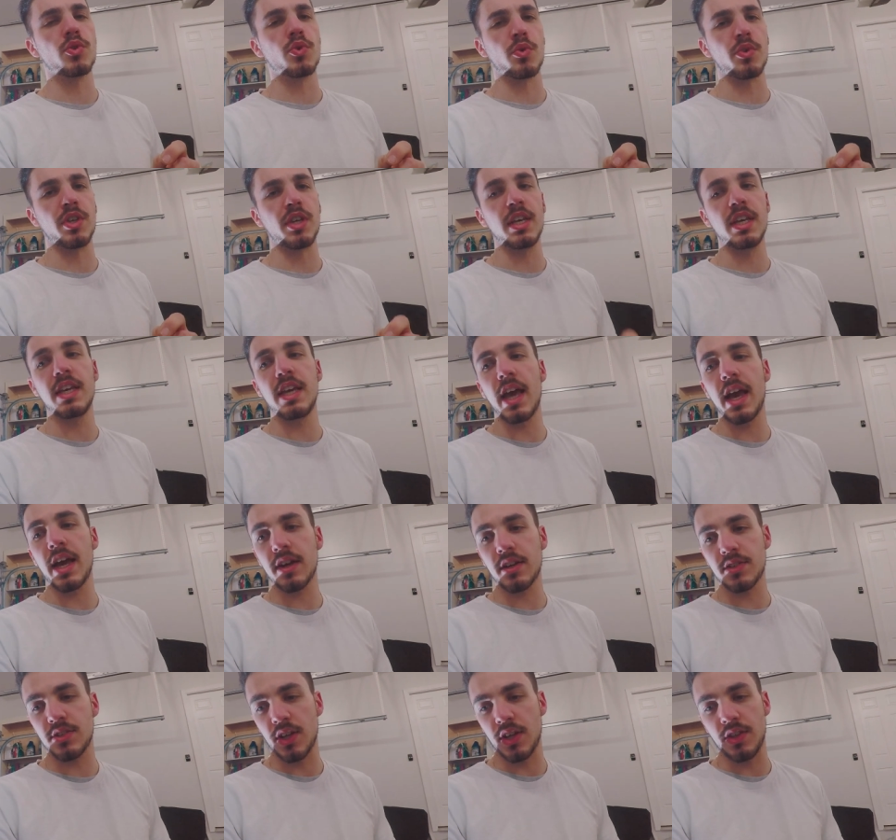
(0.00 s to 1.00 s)
or the
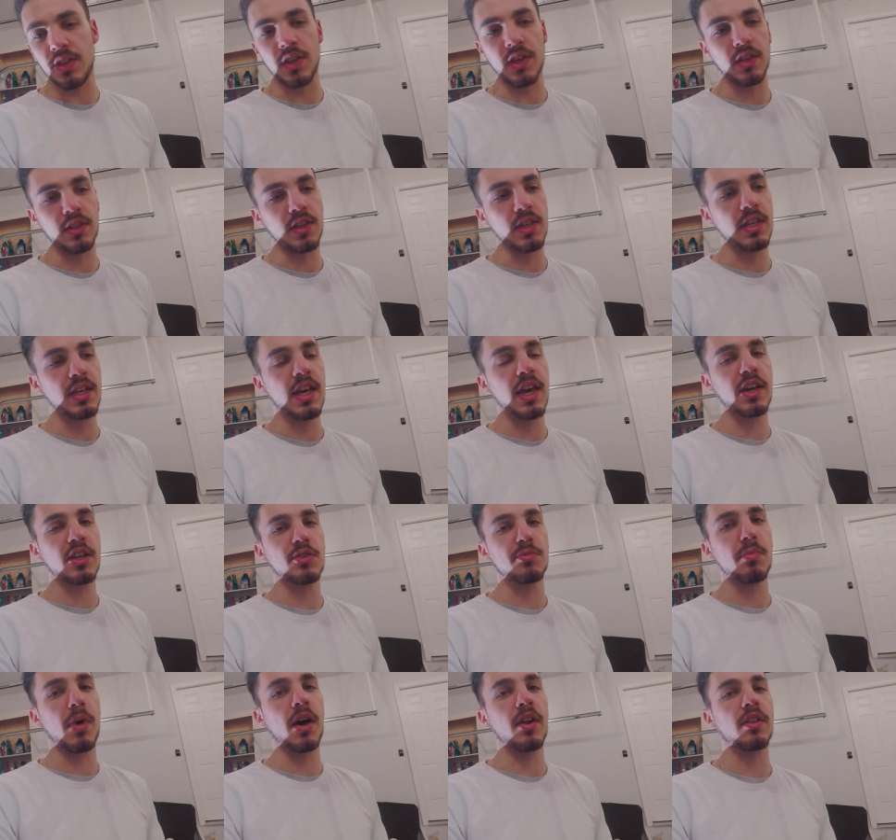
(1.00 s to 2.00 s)
EX I think, the
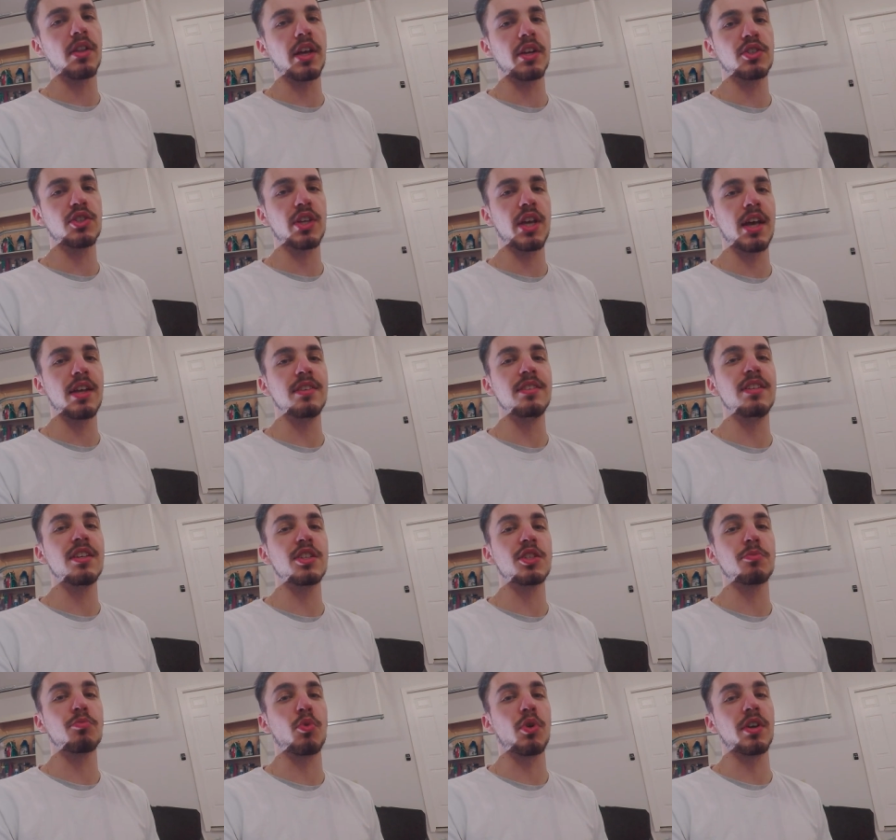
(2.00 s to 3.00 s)
EX model actually had
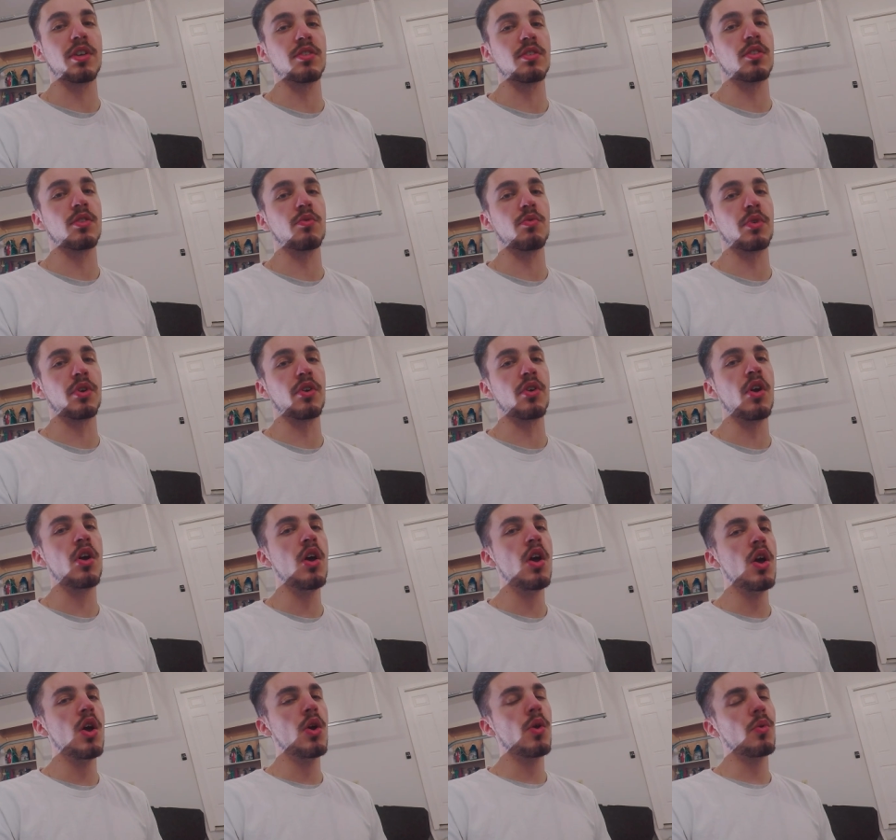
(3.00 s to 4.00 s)
disc brakes in the rear,
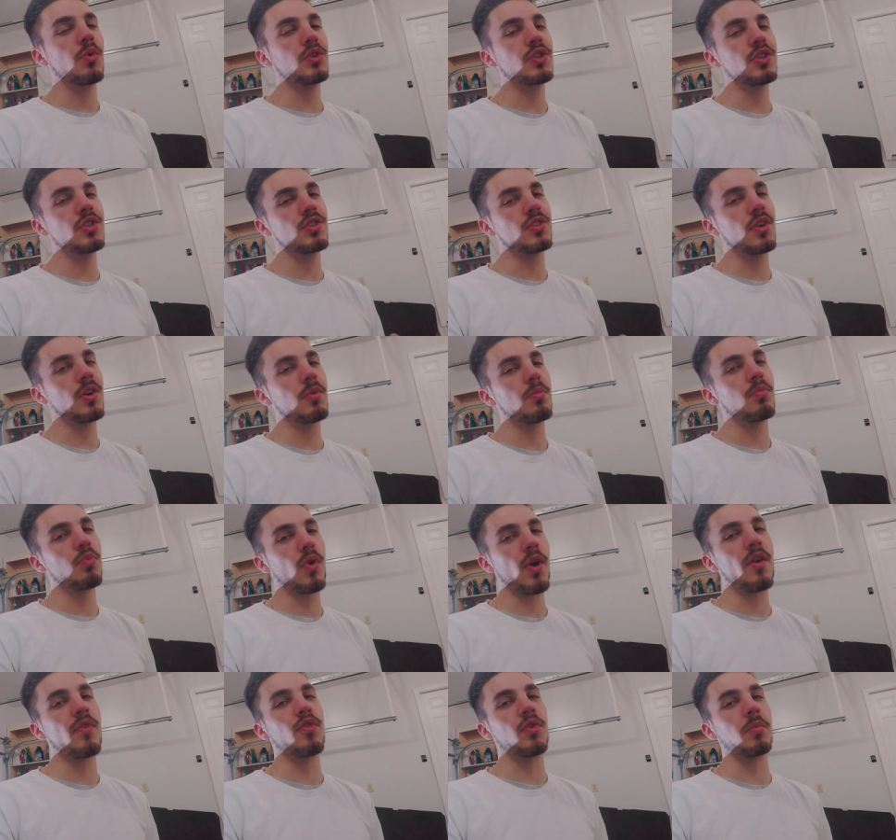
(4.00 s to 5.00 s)
which is
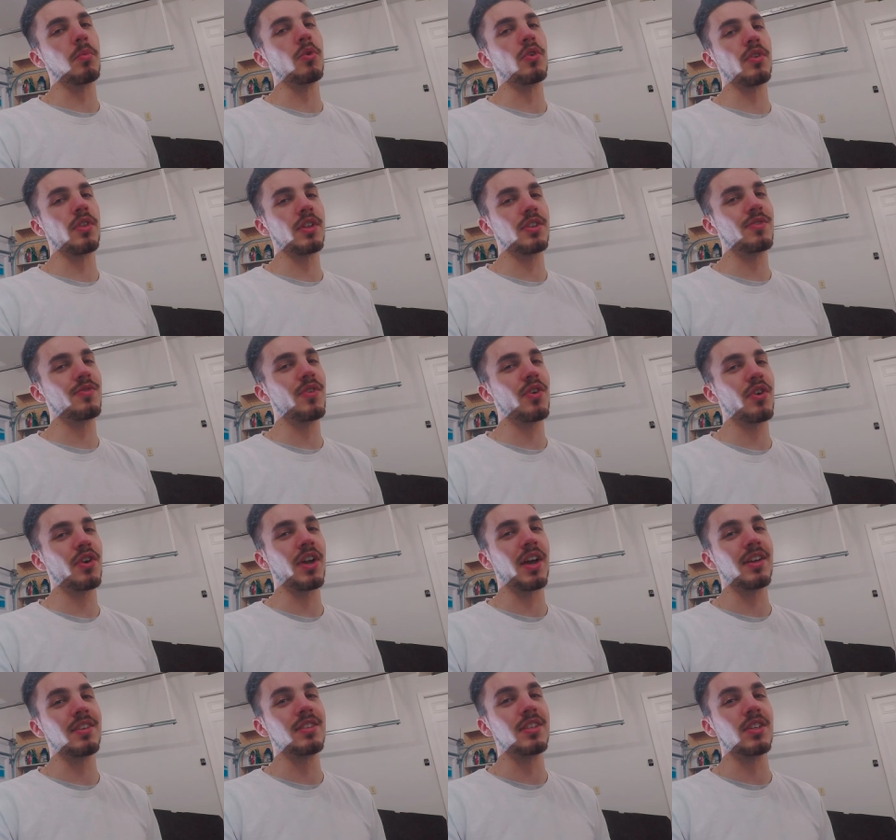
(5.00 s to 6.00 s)
preferable, that's very
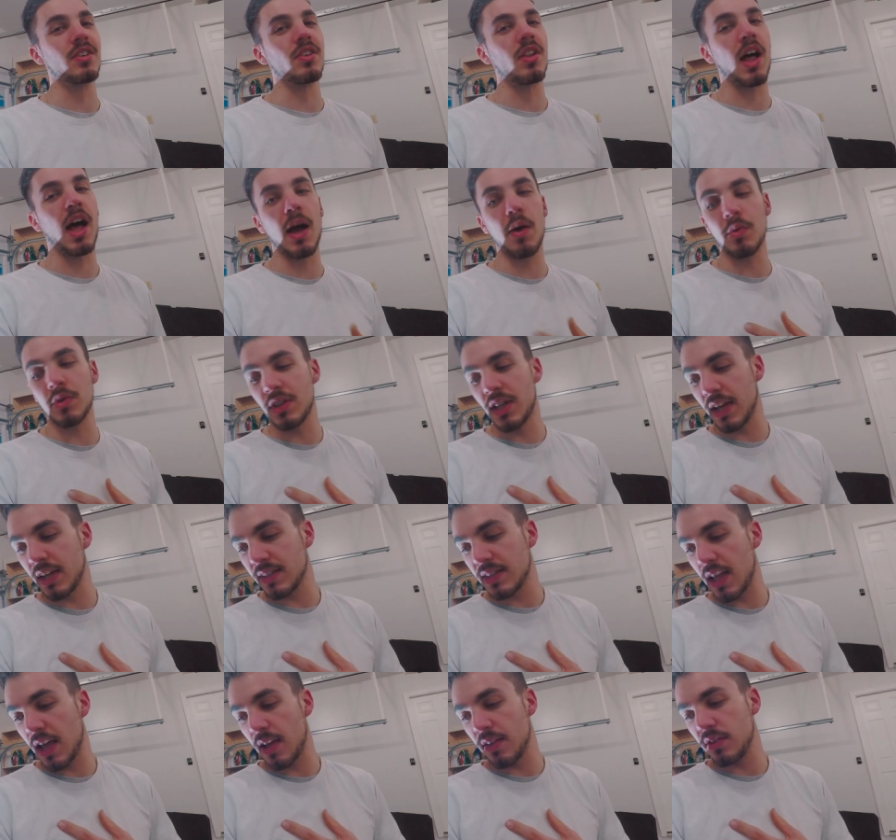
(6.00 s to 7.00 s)
ideal. I would
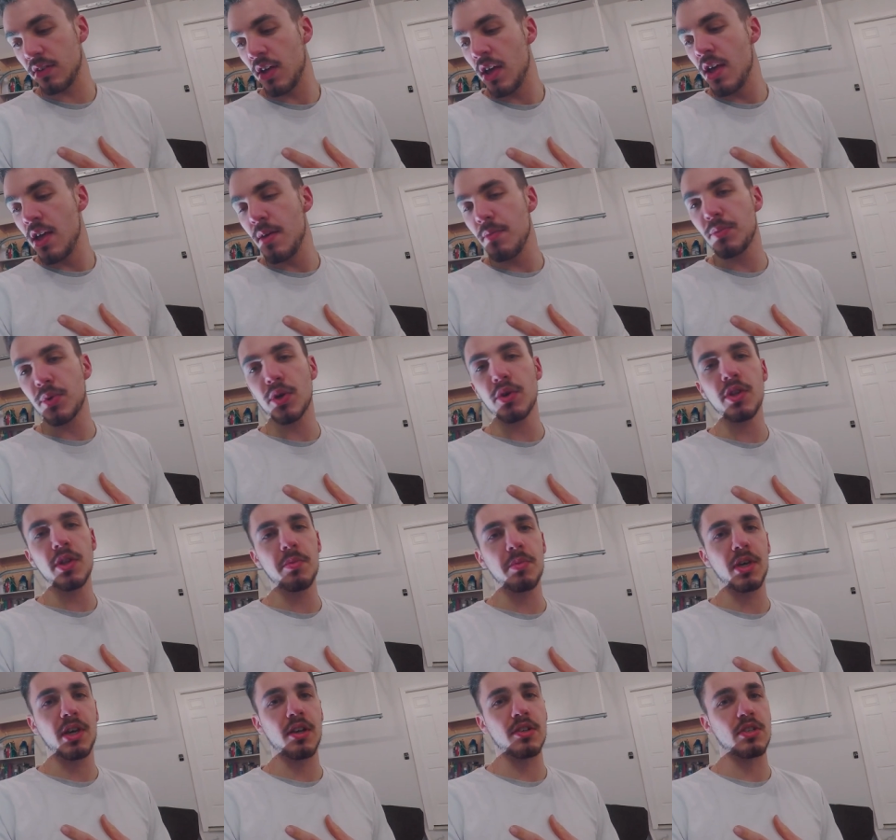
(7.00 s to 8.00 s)
like that purely
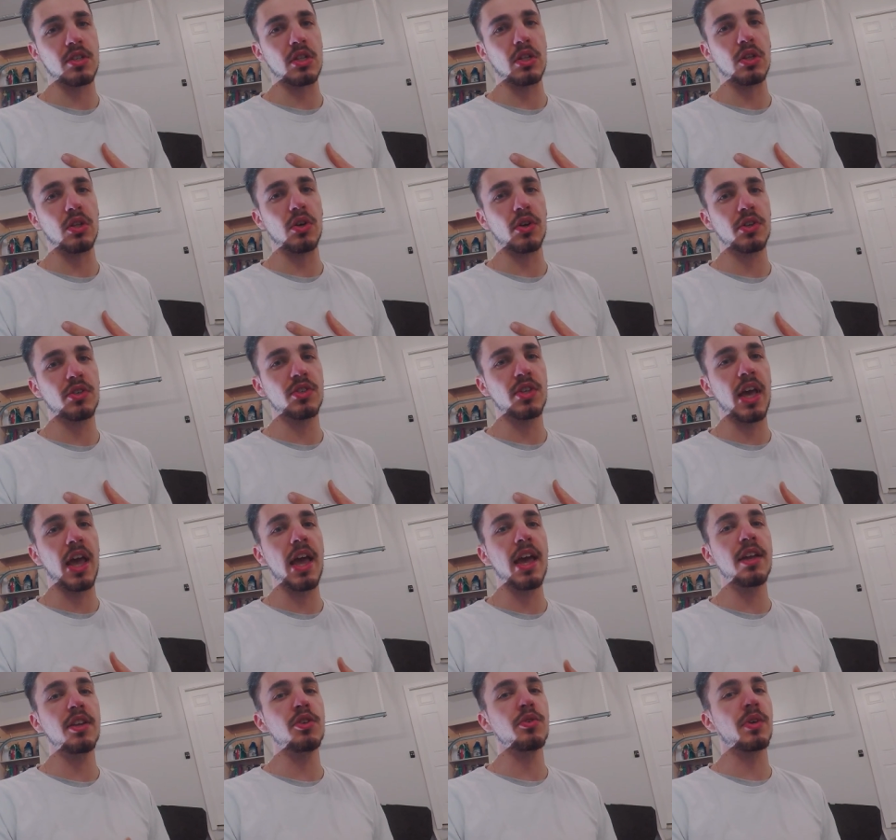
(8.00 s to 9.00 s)
because of the looks
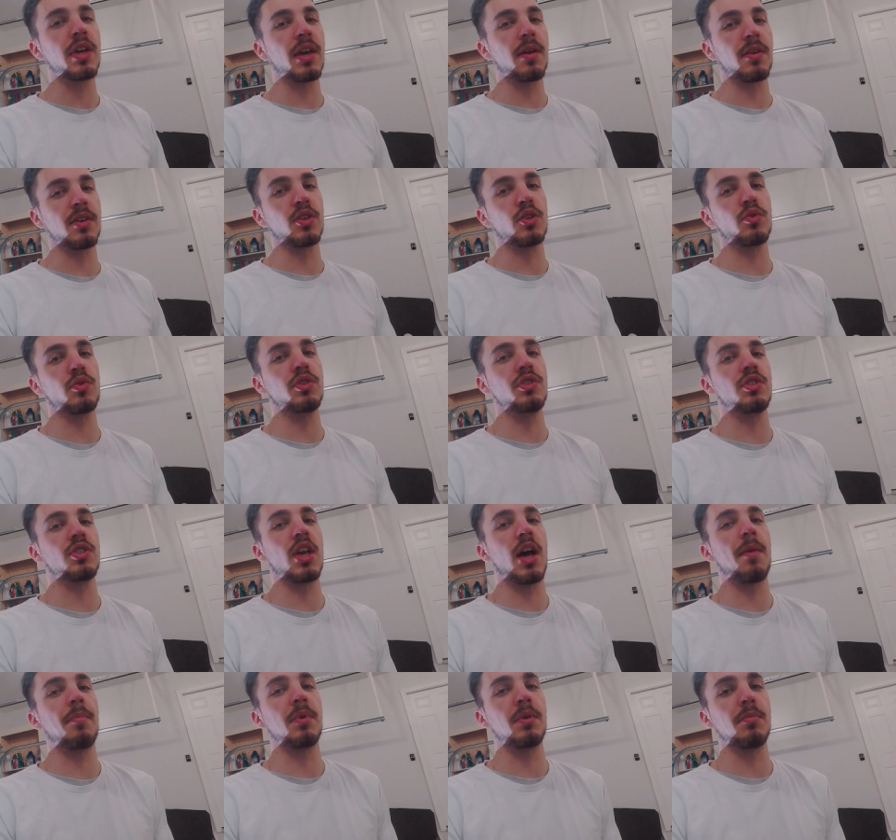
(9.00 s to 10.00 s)
and you get increased
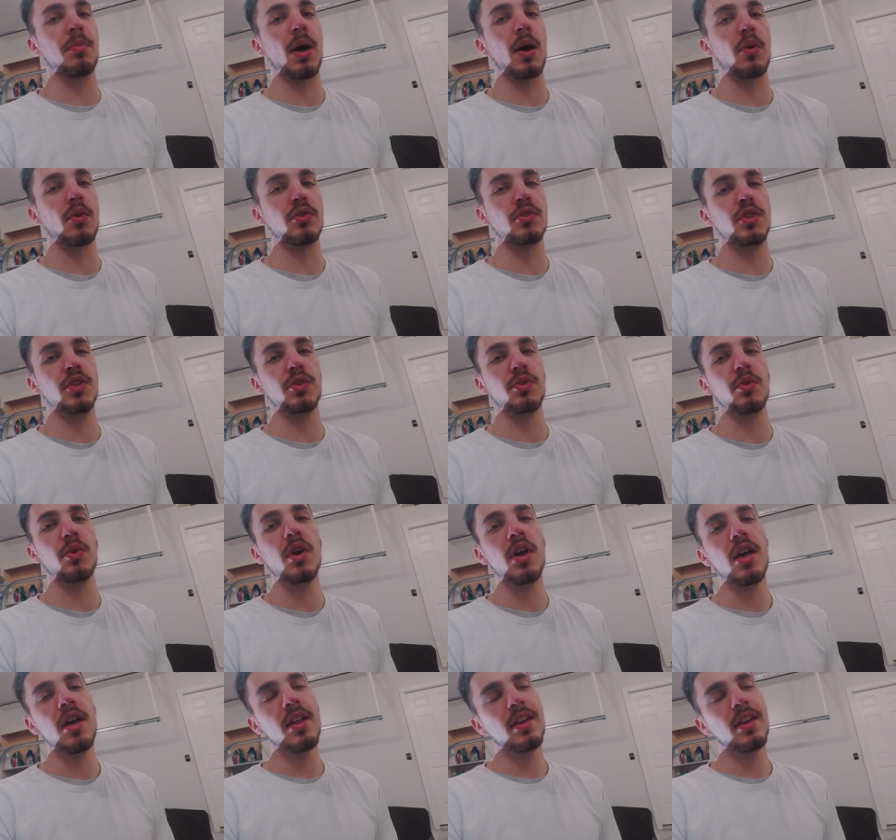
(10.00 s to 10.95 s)
stopping power too.